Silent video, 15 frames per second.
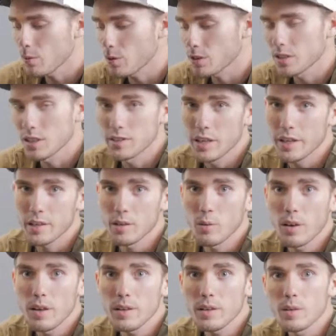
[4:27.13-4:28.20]
we're just going to tuck it
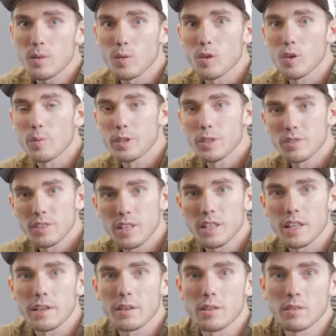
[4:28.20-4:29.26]
away. We'll be using it
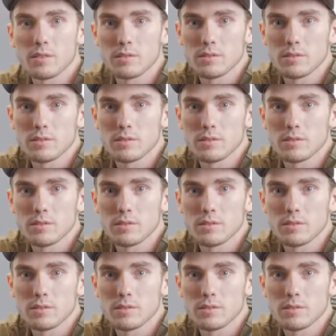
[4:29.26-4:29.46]
later.